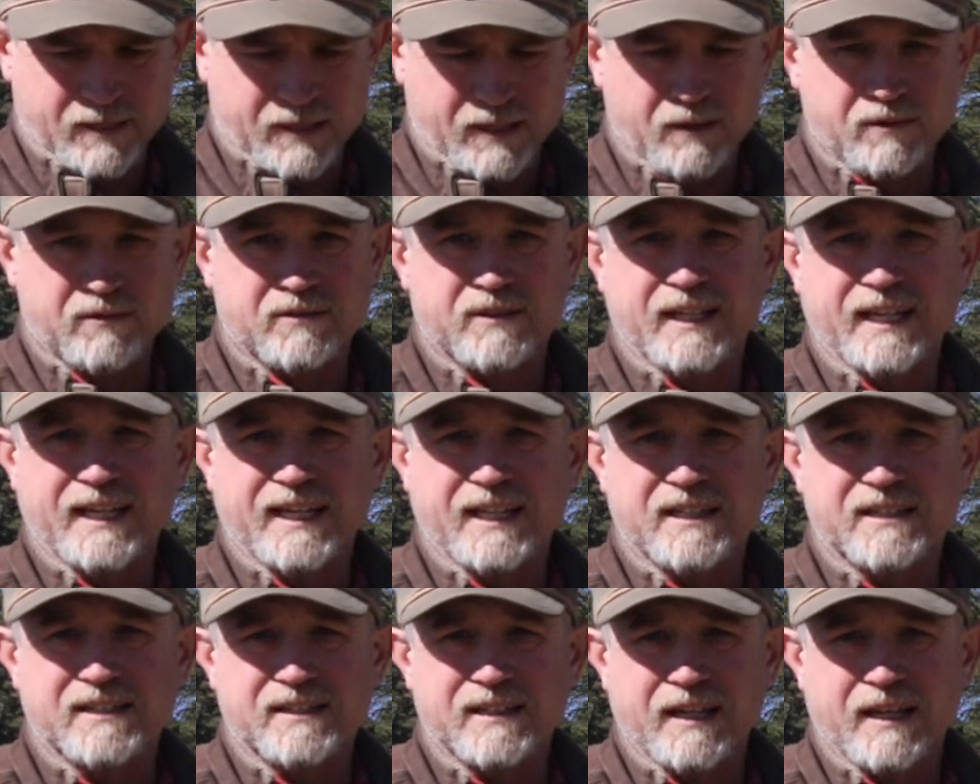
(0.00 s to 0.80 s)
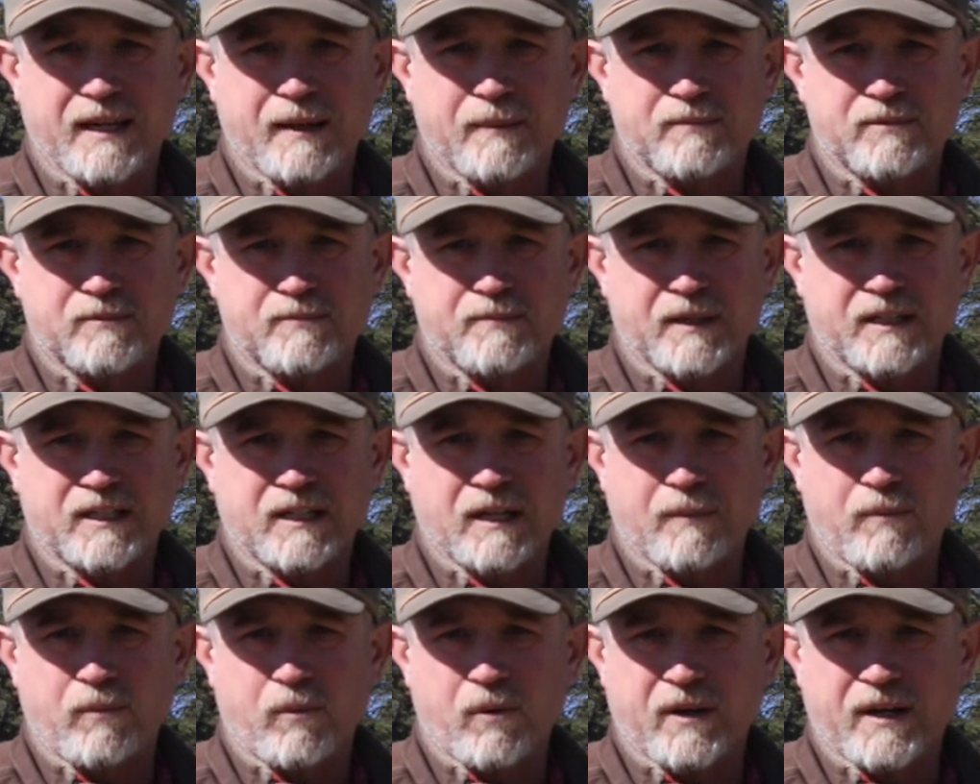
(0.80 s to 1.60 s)
he was licking his lips, picked
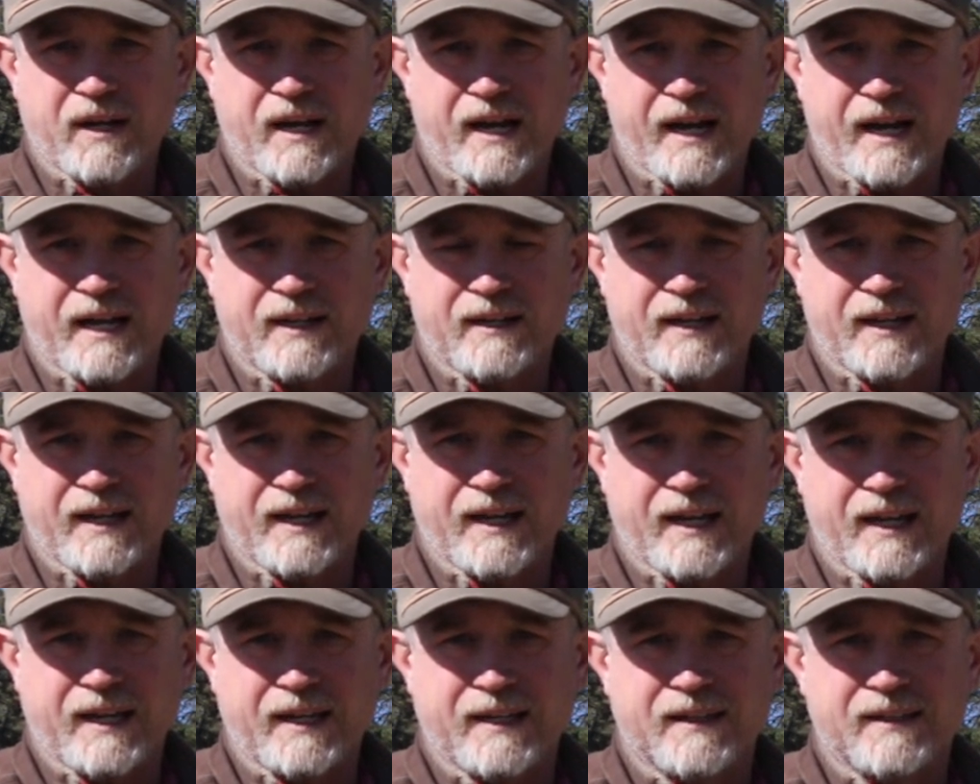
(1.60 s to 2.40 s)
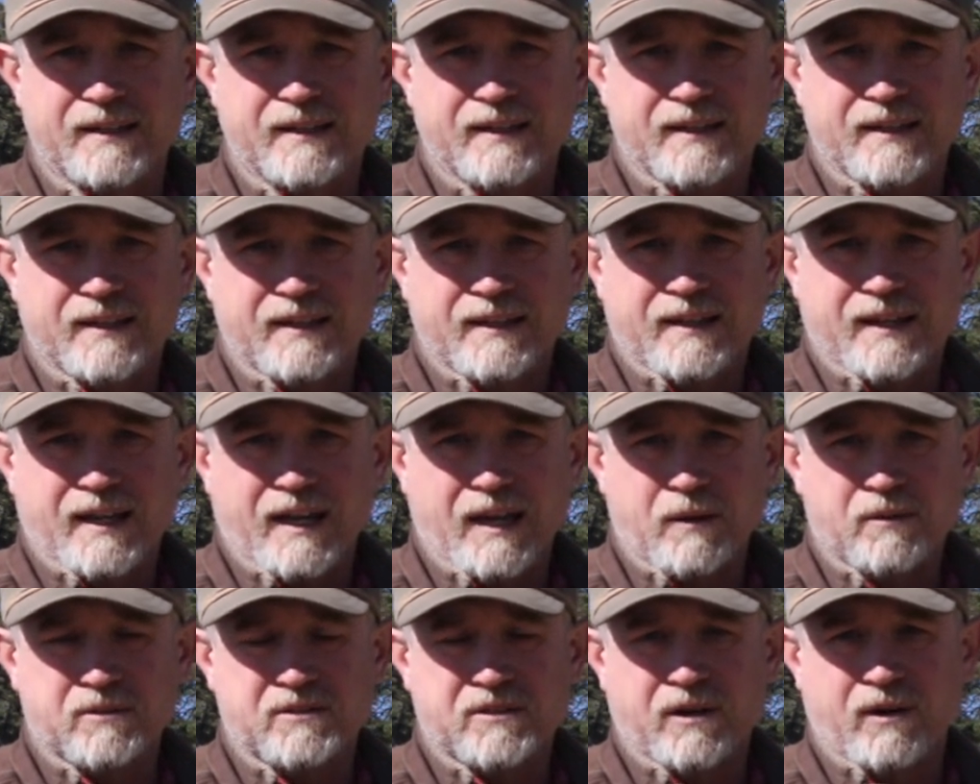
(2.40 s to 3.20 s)
up one hind leg, and
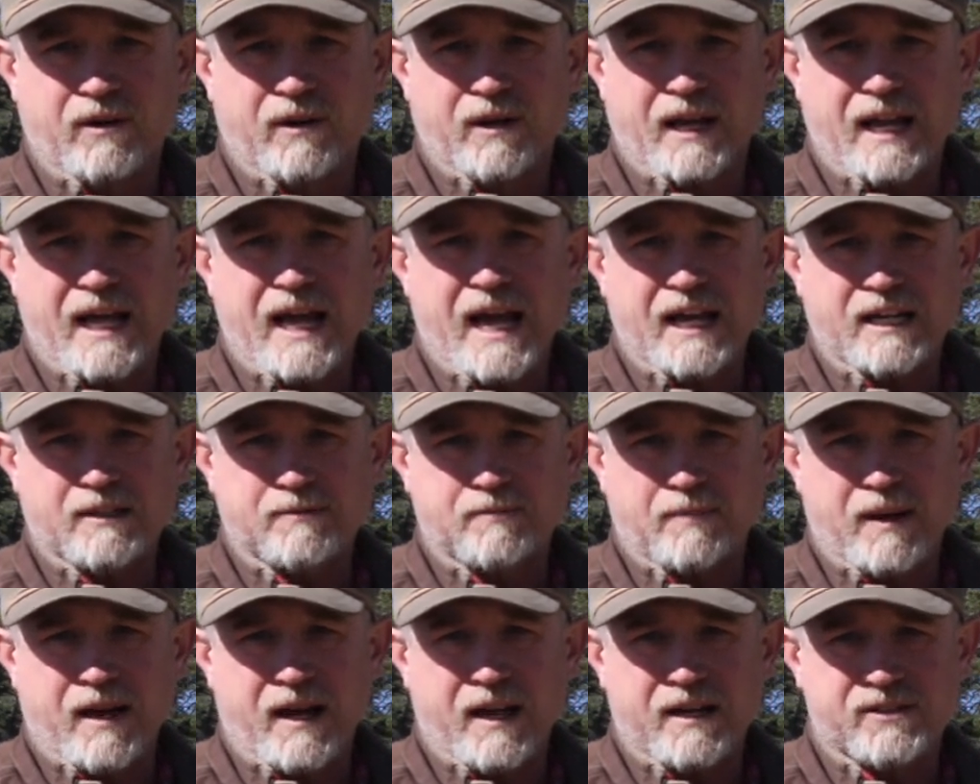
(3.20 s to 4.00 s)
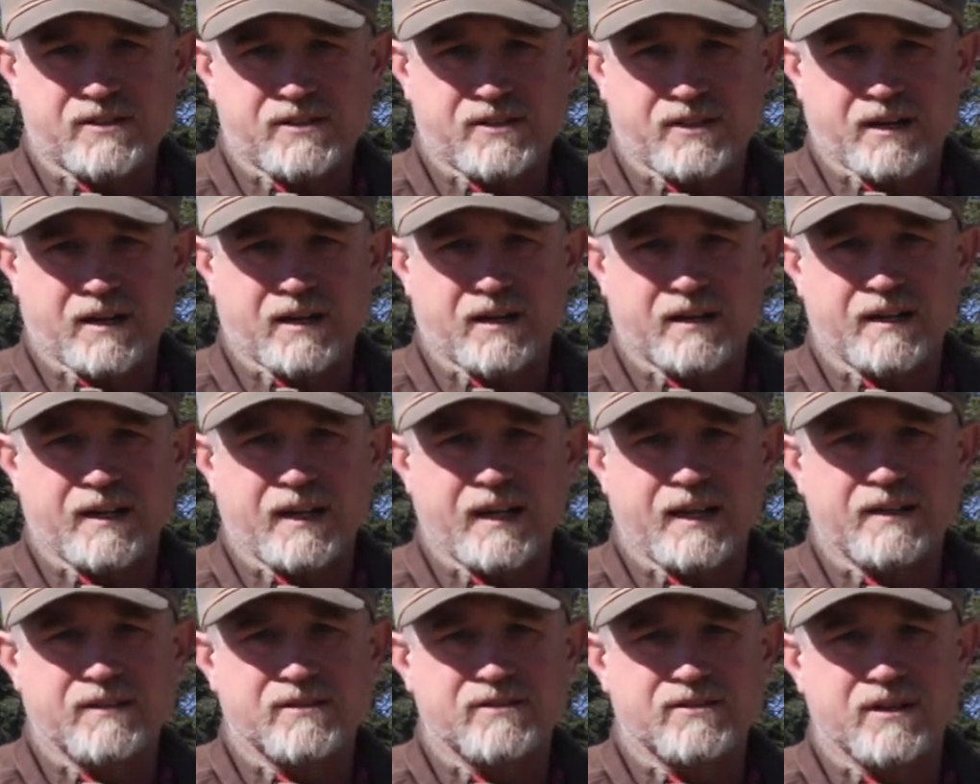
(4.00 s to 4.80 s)
was in a relaxed posture.
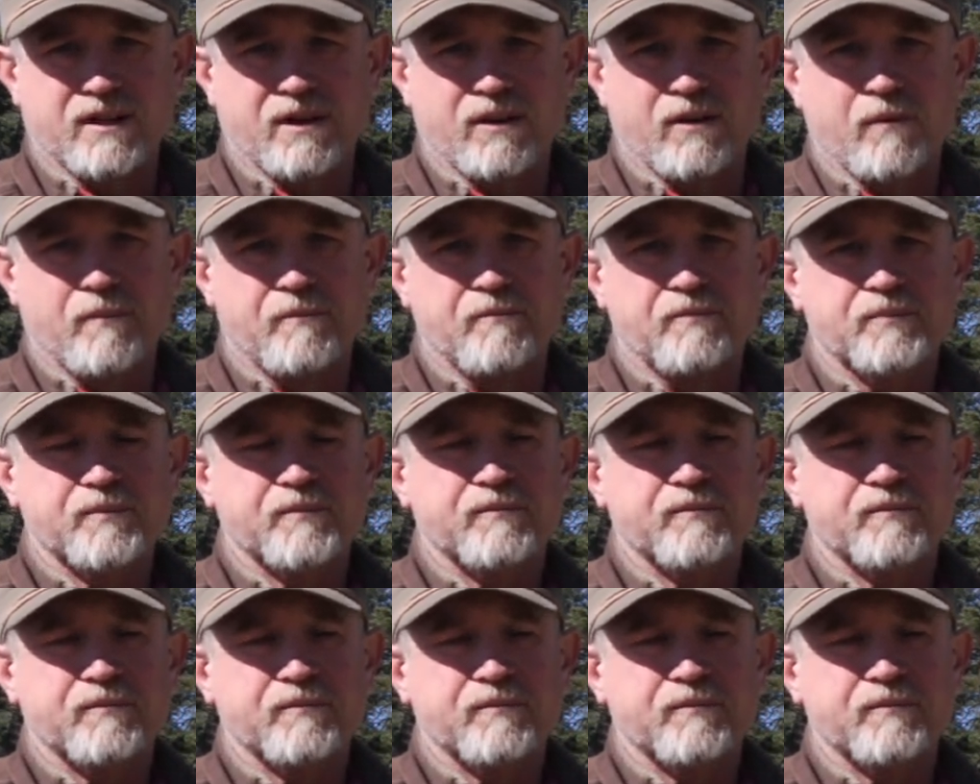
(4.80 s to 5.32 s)
And so